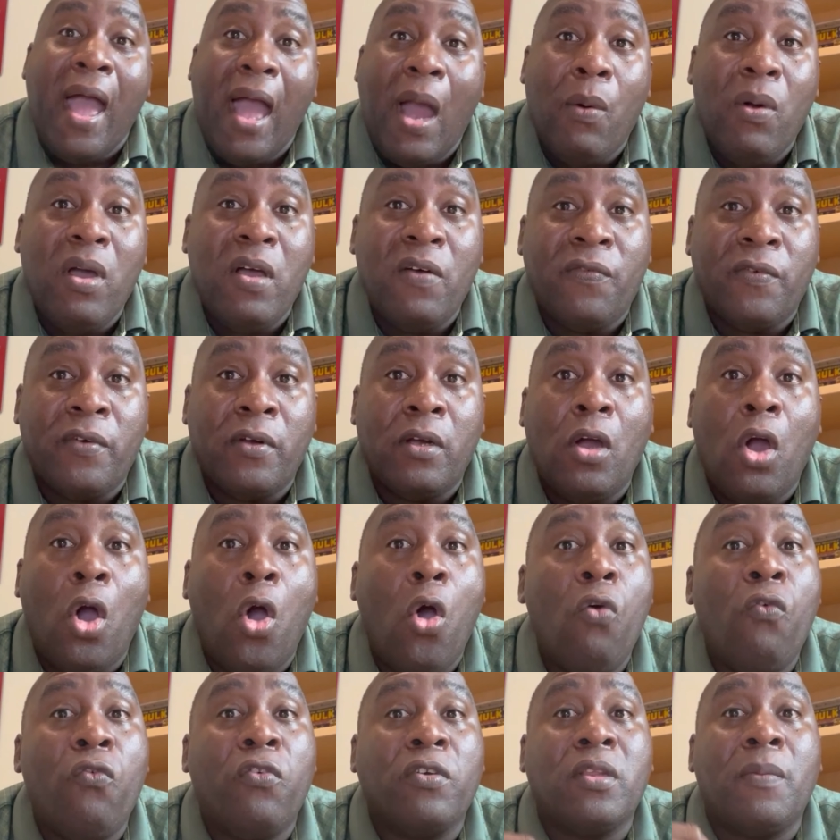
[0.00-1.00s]
However,
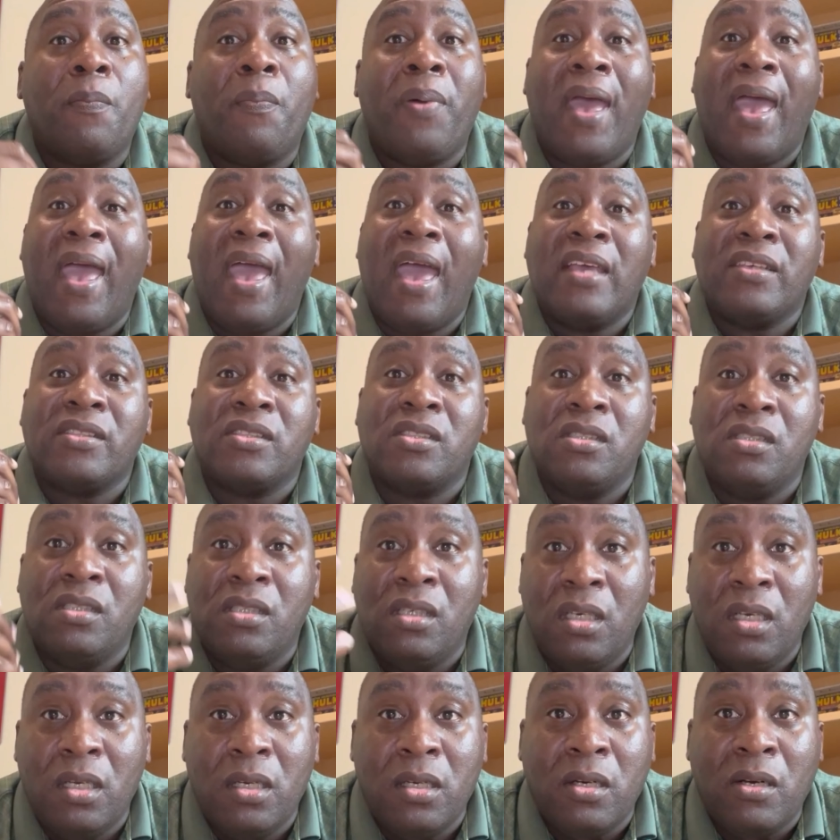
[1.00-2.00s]
over the past
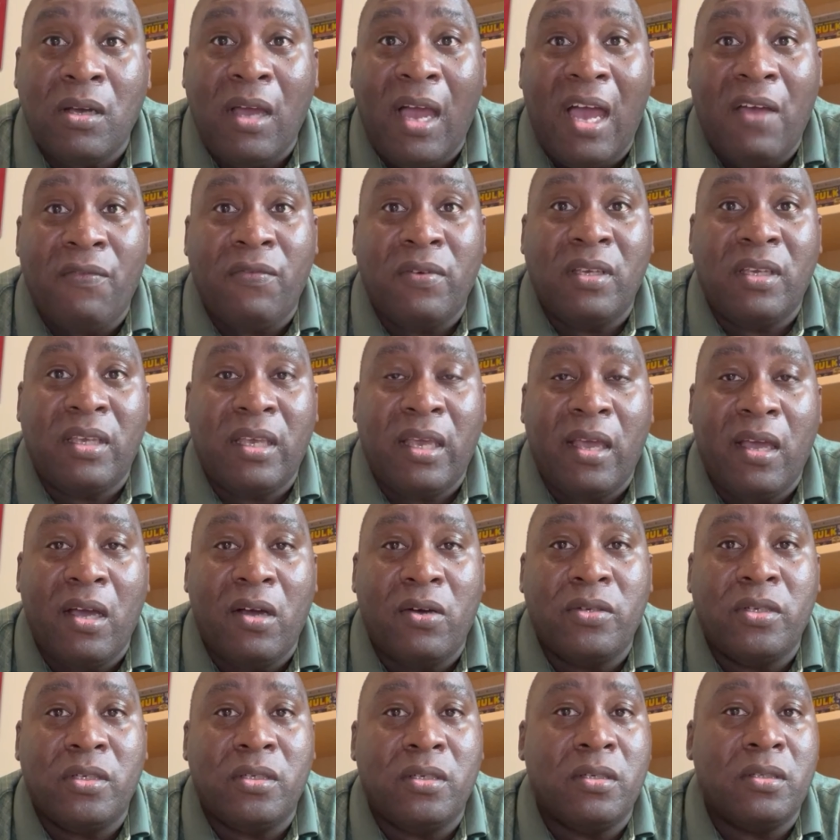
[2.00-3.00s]
year, I've
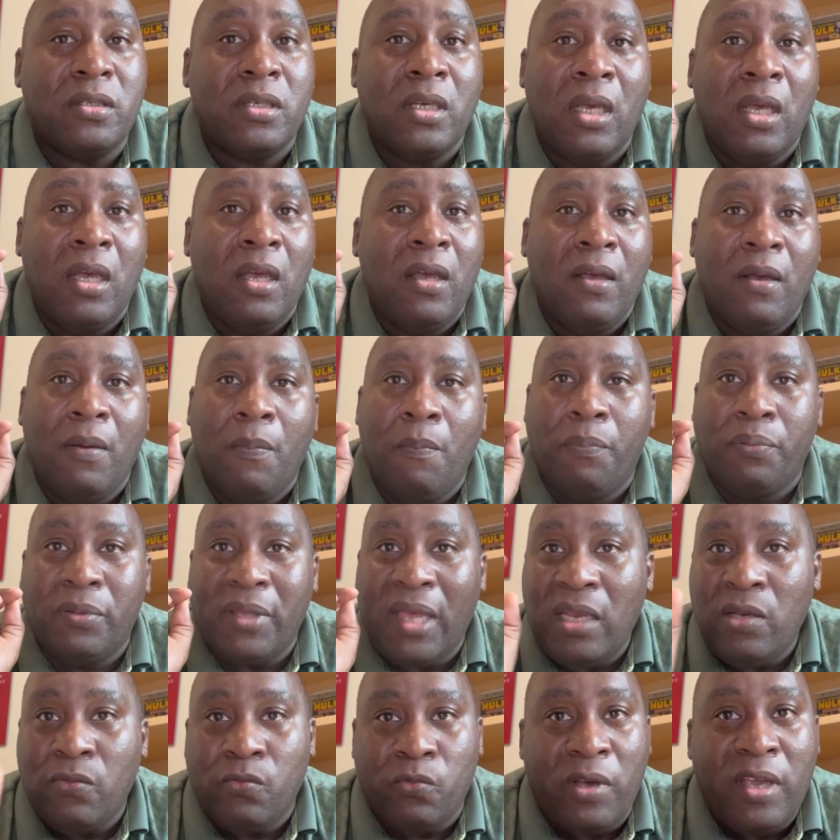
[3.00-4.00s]
encountered
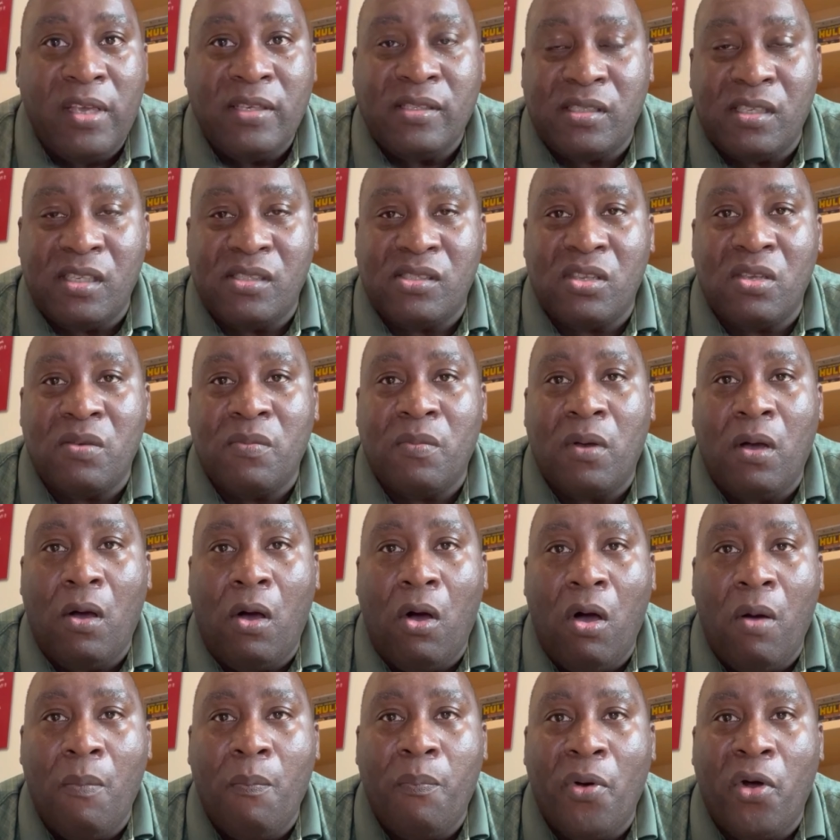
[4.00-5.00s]
blatant racism
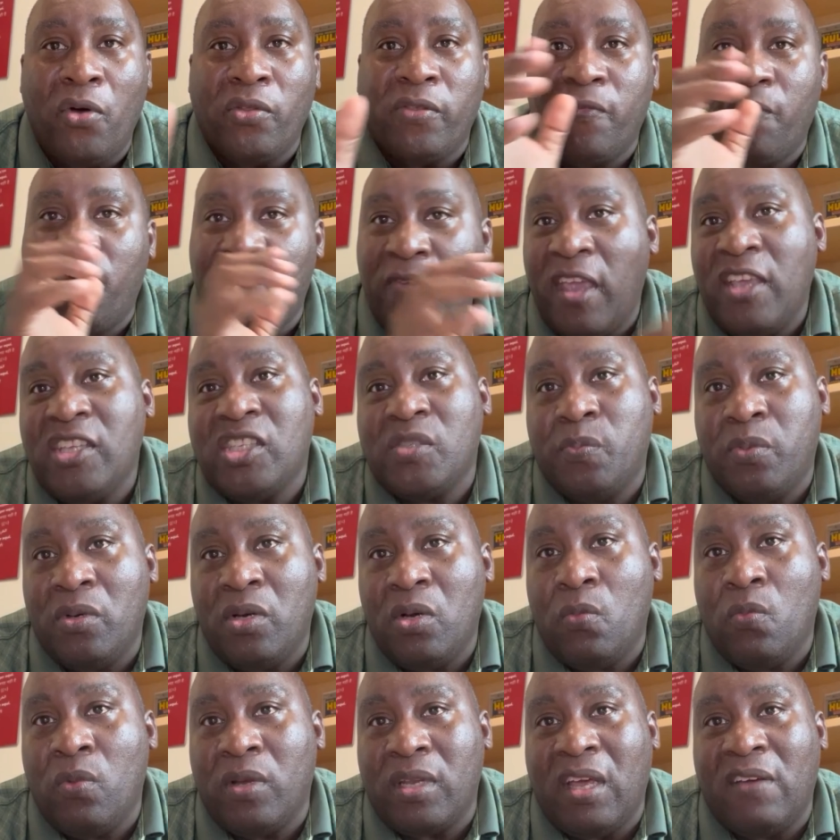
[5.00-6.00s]
on both
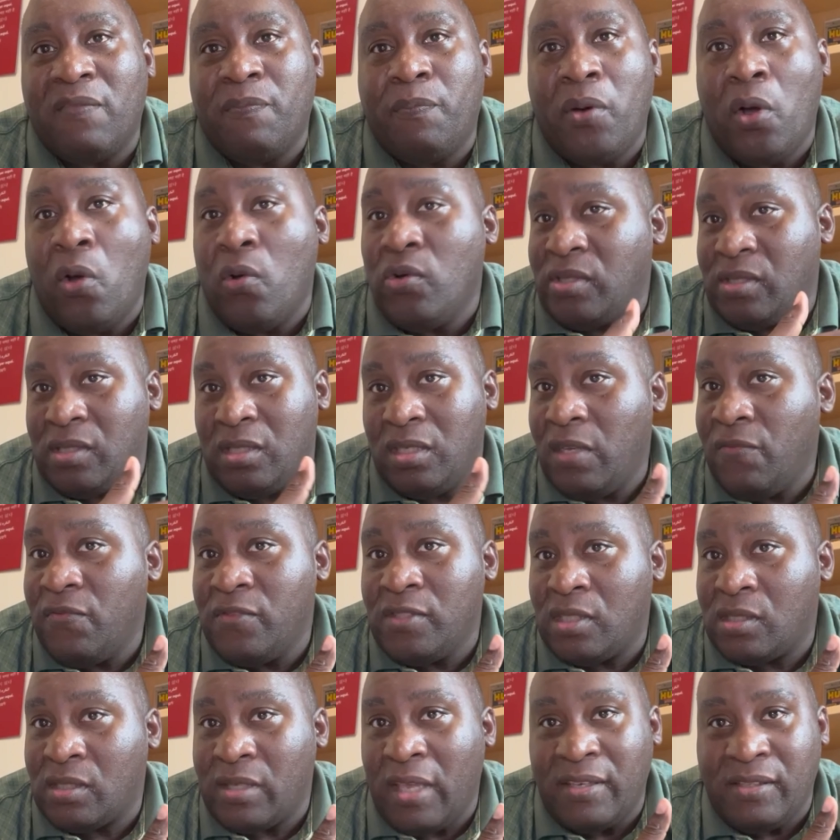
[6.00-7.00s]
Facebook when I've posted
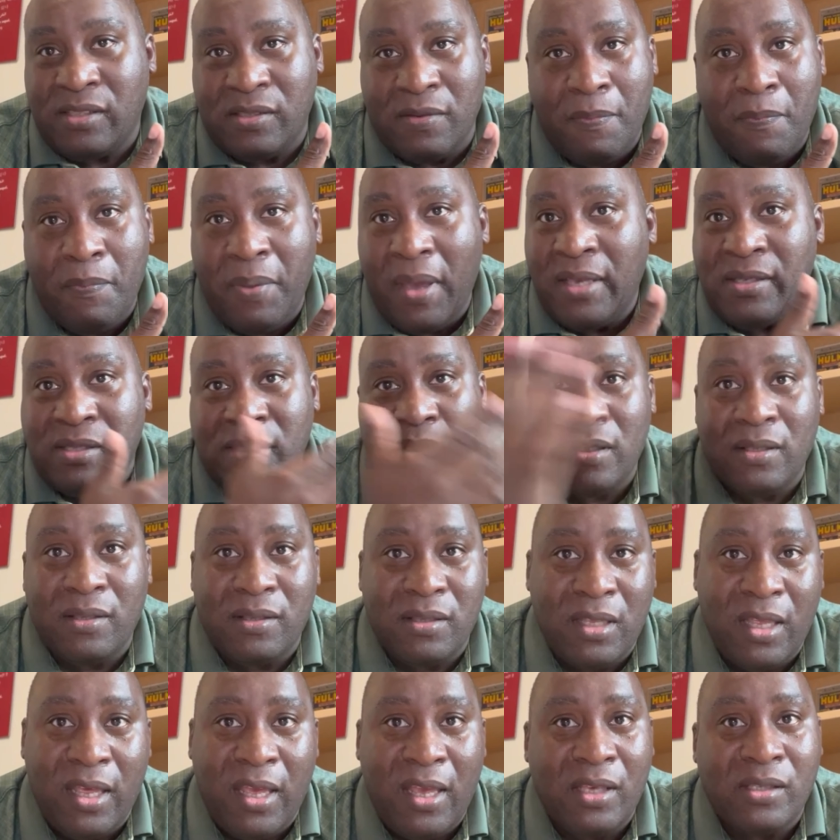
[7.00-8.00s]
even just like some basic
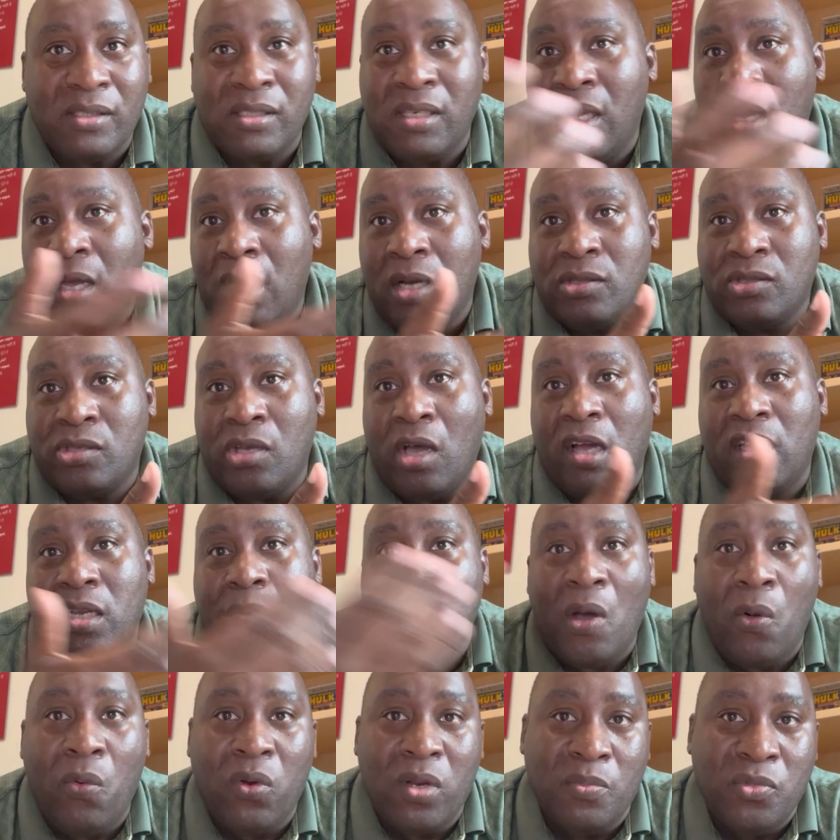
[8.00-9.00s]
things talking
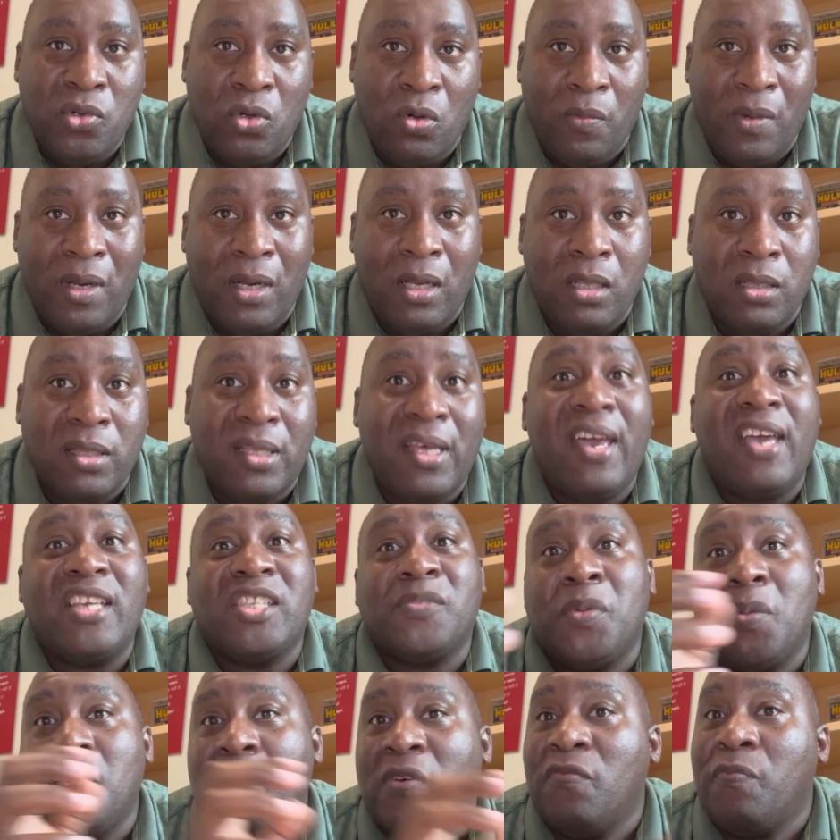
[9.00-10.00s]
about what I'm doing with my
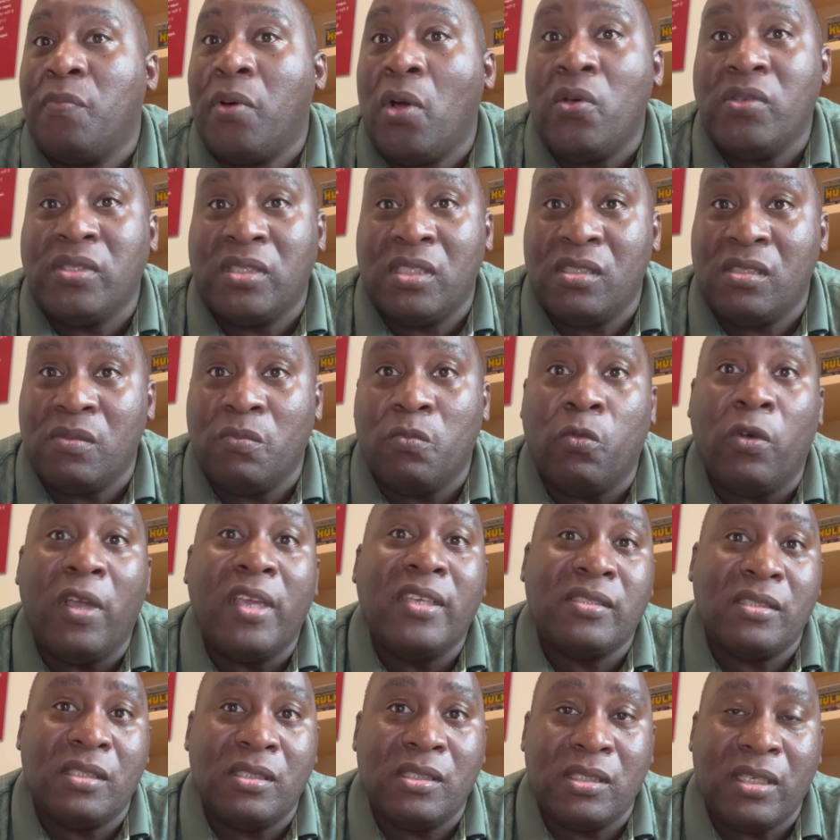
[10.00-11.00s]
class. People have posted some
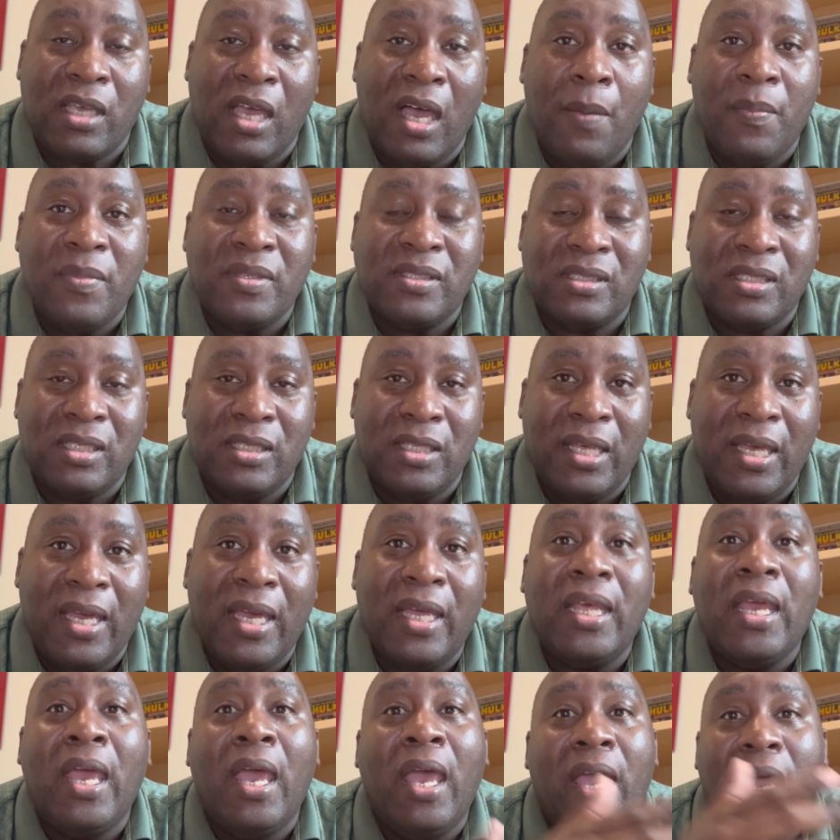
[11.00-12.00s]
racist comments to
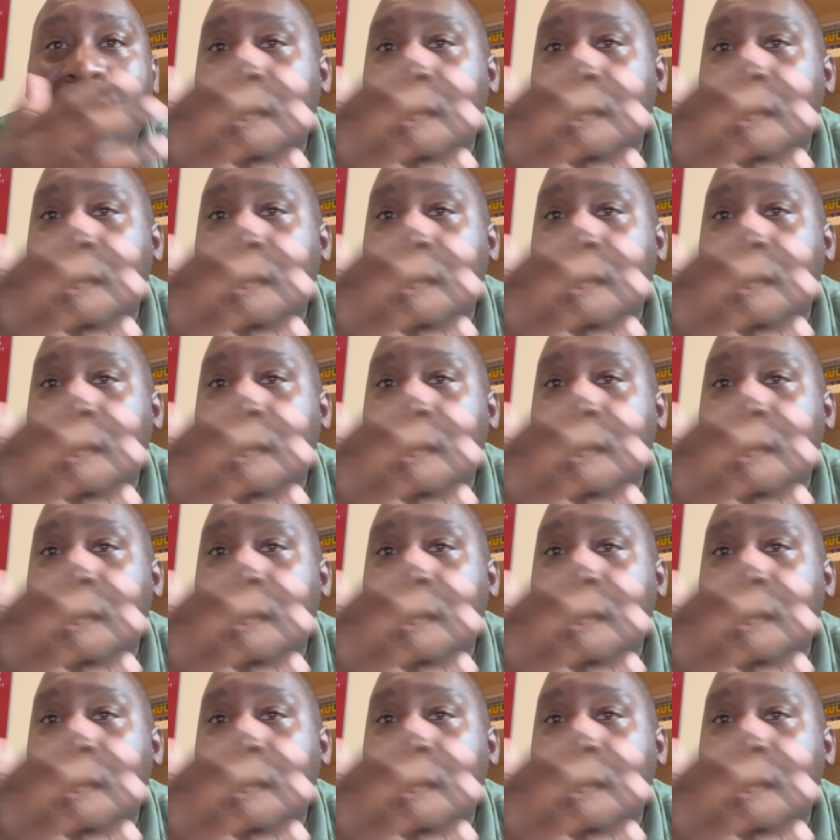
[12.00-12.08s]
that.